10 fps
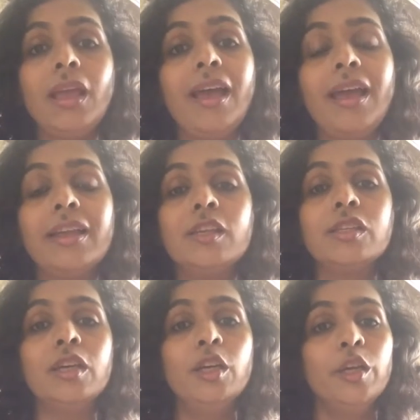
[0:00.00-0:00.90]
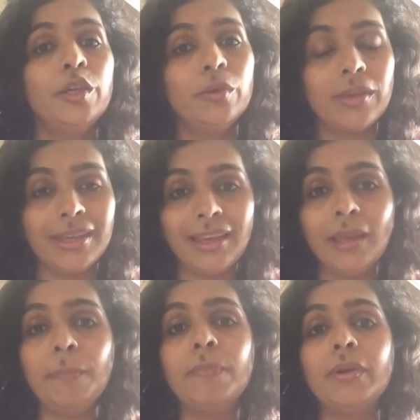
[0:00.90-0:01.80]
And you
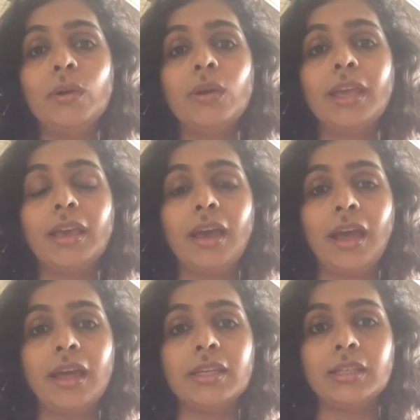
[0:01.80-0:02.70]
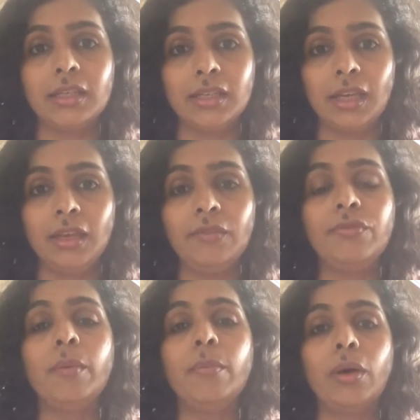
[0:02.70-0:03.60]
keep looking at the day
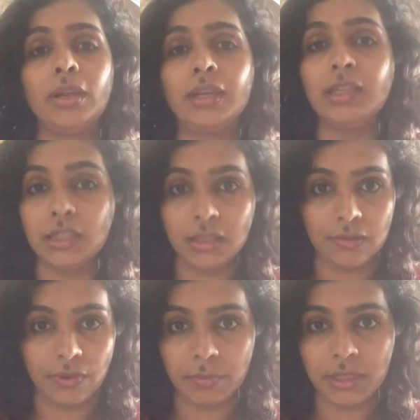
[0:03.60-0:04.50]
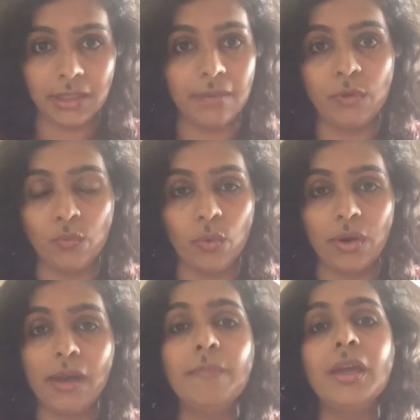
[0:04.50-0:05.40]
from morning till from the time you woke
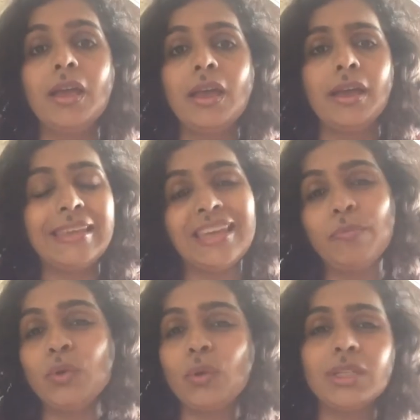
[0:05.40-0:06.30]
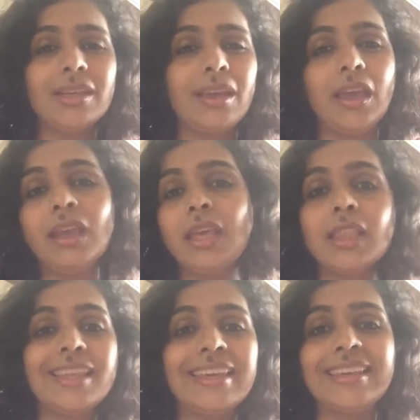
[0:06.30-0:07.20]
up, and keep noting
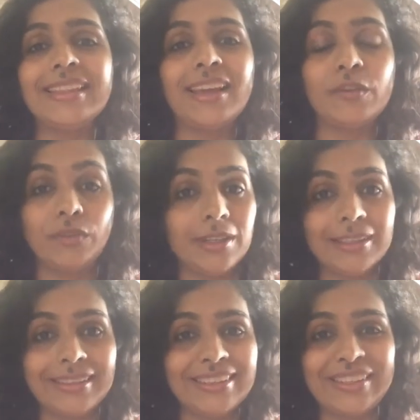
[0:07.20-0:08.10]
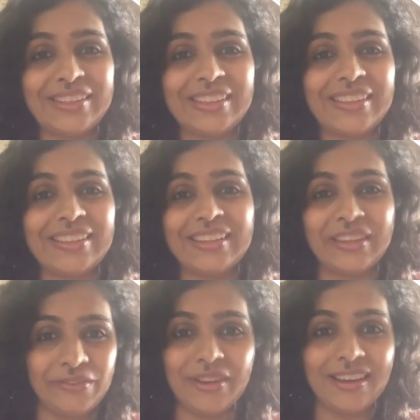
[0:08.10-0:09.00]
anything that felt irritating, that
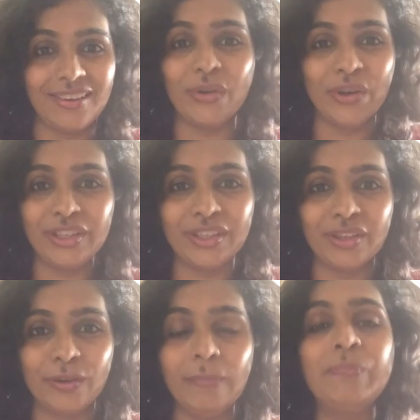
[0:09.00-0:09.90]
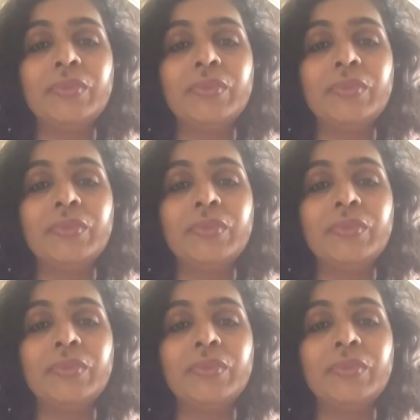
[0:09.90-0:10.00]
didn't feel good to you,